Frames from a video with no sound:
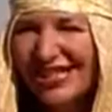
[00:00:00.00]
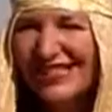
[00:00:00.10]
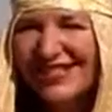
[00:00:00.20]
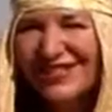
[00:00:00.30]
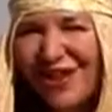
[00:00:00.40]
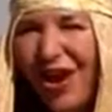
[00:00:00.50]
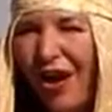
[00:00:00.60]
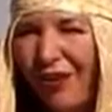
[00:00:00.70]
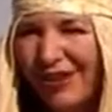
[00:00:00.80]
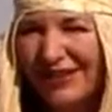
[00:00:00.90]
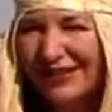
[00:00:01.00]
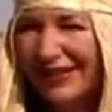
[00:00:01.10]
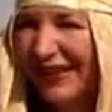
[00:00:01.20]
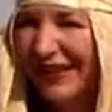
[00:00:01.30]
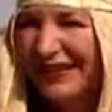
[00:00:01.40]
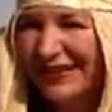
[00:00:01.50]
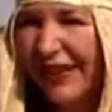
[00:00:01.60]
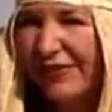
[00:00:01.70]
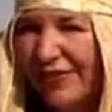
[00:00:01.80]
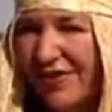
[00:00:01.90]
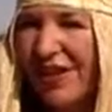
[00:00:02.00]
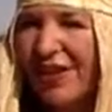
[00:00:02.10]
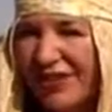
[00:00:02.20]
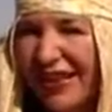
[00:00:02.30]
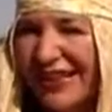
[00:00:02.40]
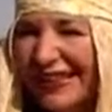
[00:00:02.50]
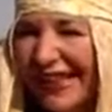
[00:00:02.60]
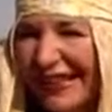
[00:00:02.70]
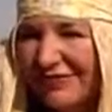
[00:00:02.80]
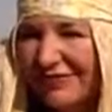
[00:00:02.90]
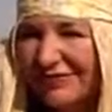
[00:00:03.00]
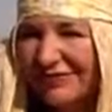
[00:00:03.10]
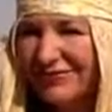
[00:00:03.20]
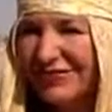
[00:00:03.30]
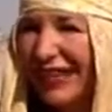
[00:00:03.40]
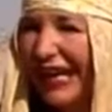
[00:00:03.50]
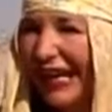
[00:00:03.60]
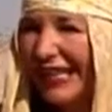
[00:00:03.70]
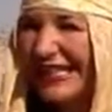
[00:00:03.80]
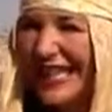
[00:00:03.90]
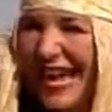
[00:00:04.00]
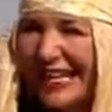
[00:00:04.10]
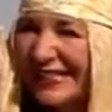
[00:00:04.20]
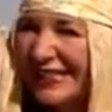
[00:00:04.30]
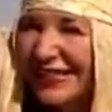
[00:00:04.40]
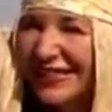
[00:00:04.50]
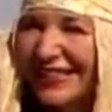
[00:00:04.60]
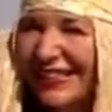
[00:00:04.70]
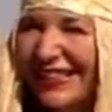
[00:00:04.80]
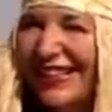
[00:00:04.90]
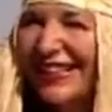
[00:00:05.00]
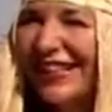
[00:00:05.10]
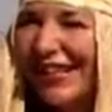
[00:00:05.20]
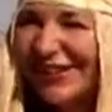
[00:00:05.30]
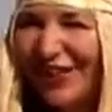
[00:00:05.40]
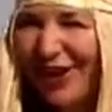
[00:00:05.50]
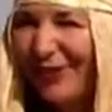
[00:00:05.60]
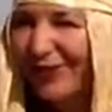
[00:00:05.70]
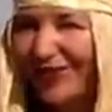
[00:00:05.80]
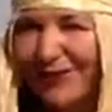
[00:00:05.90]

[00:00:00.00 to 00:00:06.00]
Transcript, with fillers: Jesus saw what they were thinking, and then he told